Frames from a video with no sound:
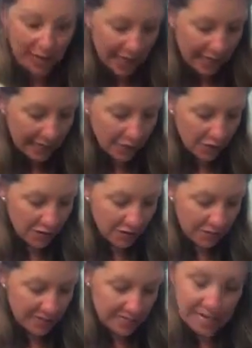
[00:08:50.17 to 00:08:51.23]
And I know if you've
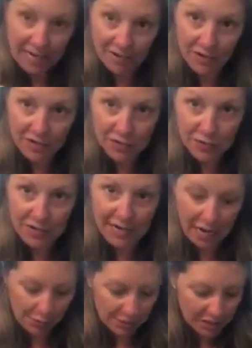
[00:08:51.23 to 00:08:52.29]
been to any of our story
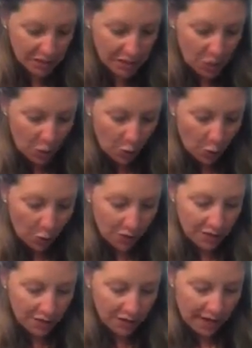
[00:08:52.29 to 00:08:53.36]
hours
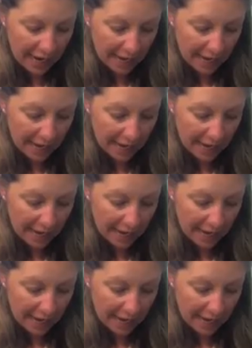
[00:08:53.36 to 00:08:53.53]
or